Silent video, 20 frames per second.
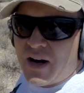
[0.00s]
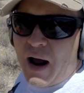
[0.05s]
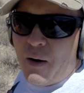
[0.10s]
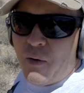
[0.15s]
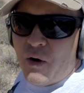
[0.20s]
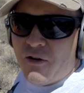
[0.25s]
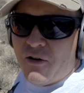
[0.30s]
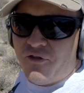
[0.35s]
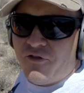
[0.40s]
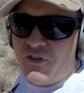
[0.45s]
So
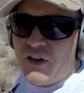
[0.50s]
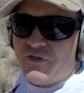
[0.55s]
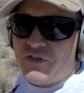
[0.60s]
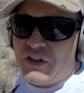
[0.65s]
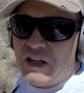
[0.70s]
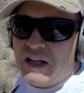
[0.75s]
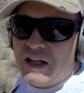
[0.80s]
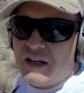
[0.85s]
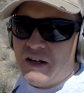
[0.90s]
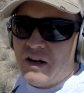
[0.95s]
now we're at
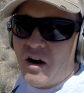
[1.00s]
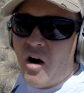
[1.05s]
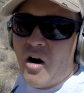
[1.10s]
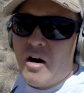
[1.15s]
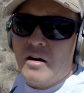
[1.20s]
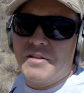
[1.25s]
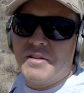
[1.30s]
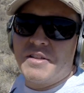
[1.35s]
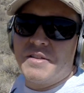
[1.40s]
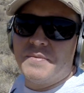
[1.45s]
15
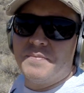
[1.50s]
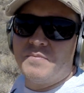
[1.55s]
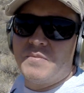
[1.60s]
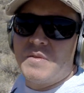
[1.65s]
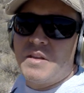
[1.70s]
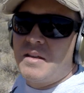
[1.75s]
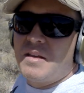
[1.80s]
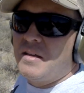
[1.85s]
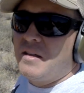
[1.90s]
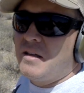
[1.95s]
yards.
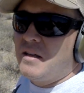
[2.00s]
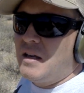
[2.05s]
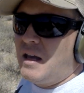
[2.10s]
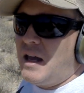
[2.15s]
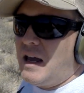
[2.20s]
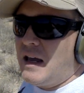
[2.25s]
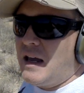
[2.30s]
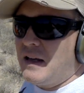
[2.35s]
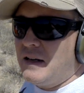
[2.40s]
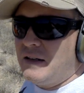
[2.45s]

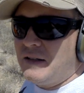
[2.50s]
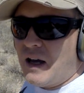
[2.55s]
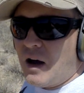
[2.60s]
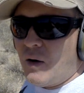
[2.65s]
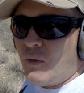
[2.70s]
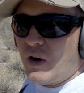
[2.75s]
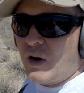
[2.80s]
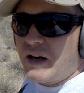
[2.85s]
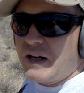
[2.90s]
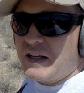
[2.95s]
And
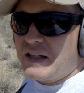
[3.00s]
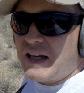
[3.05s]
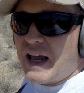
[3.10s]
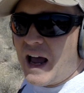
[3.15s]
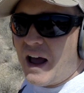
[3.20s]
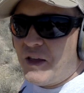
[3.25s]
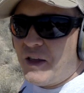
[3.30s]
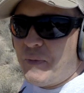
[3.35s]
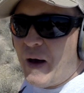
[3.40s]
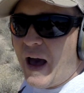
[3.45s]
we're gonna
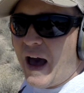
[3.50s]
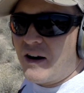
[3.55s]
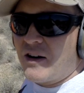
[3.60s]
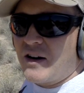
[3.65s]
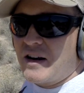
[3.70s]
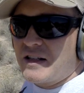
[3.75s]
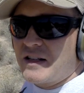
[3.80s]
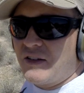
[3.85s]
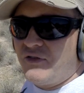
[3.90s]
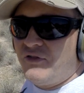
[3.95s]
see how the
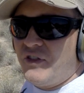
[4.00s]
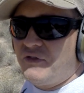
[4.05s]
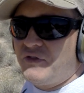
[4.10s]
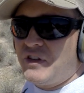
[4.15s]
pattern is at